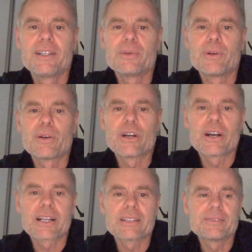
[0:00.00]
We're in
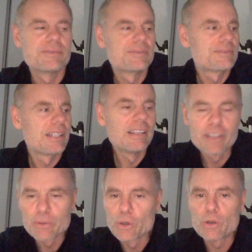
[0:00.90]
our
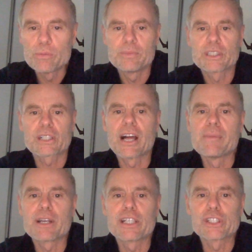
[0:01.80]
living room, it's
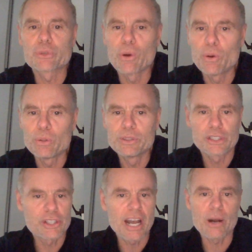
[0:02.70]
climate controlled, the
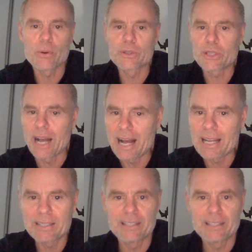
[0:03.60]
shower is hot,